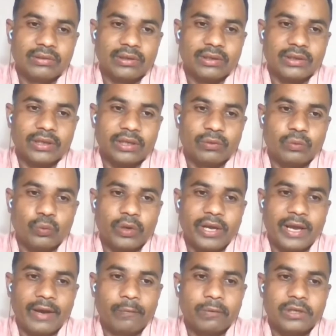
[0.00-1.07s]
again we
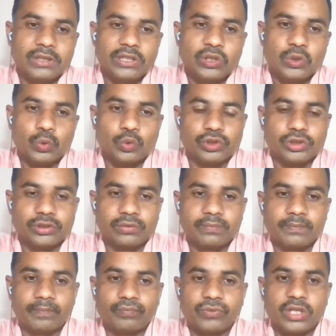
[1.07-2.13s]
have a news.
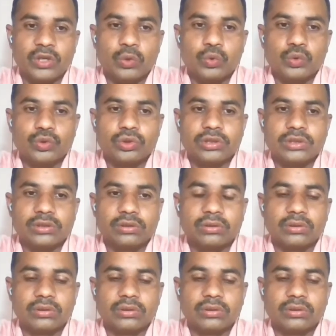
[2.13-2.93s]
News